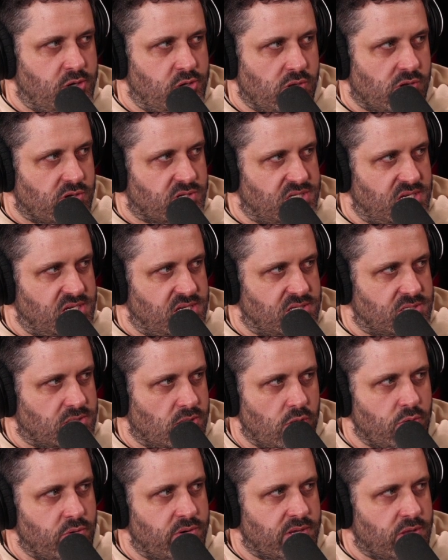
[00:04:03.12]
in New York City is
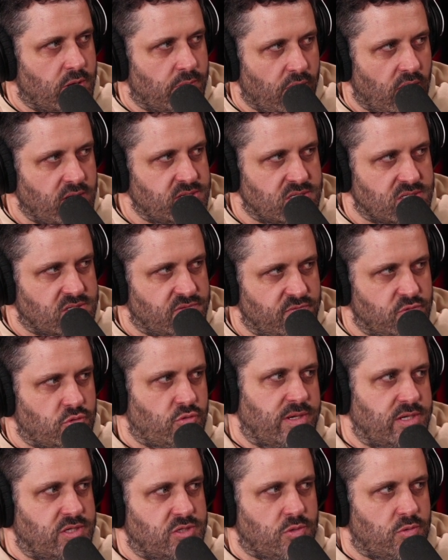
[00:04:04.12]
lowering their prices of
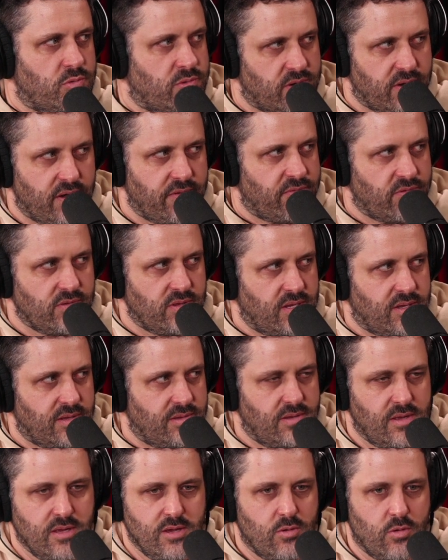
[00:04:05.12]
drinks or whatever, like,
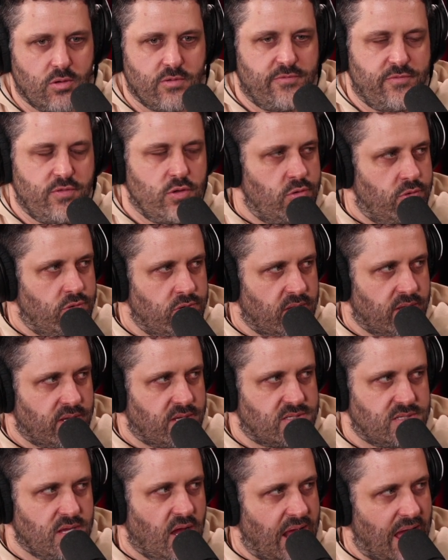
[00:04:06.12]
or food. Like,
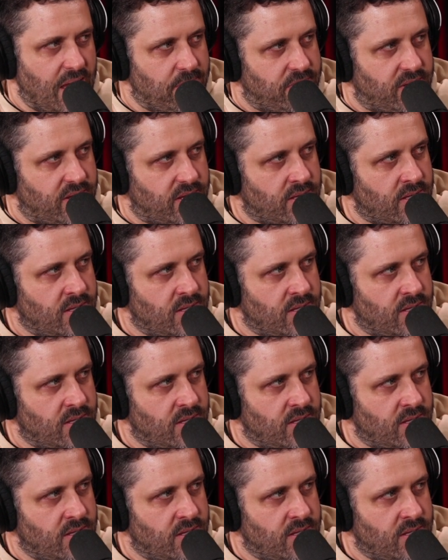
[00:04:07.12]
it's not happening.